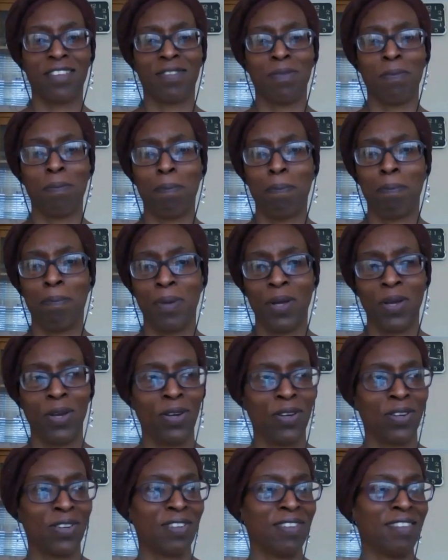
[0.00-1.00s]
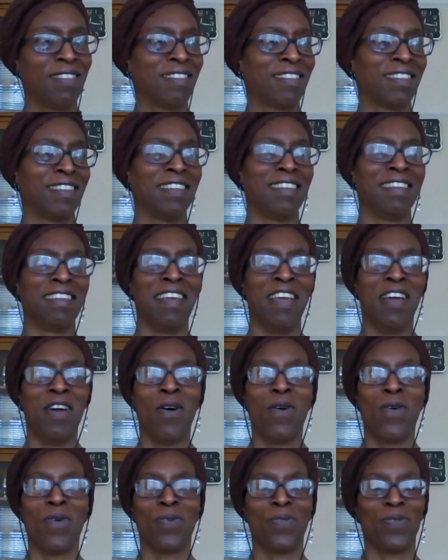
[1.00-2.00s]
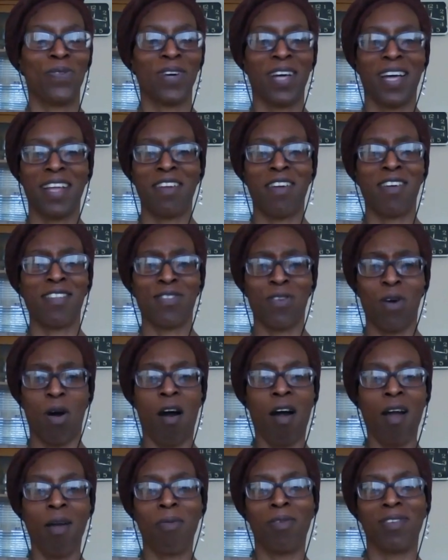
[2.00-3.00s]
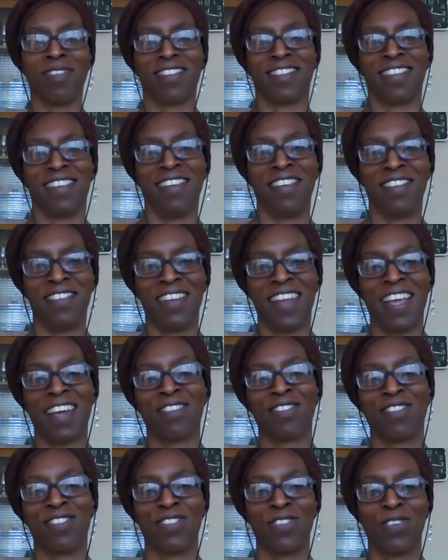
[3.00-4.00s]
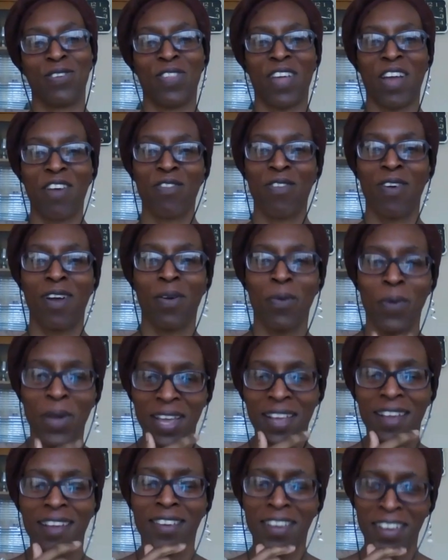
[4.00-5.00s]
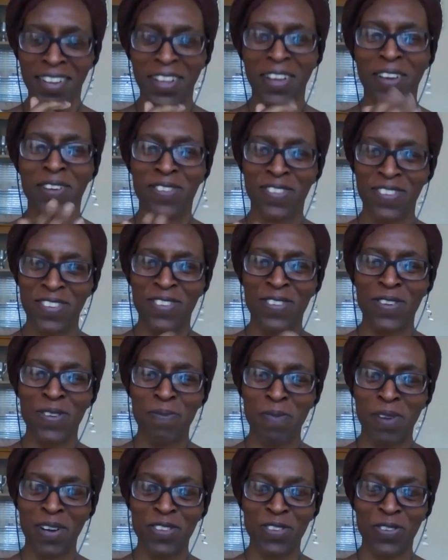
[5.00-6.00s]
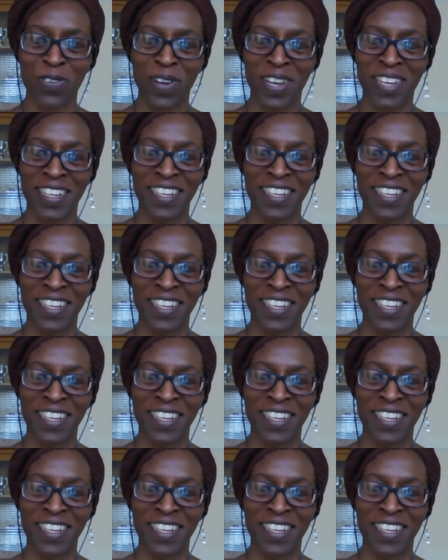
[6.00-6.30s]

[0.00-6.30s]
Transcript: and burgers, and I thought, I want to learn how to do that. Right, where can I go to do my training?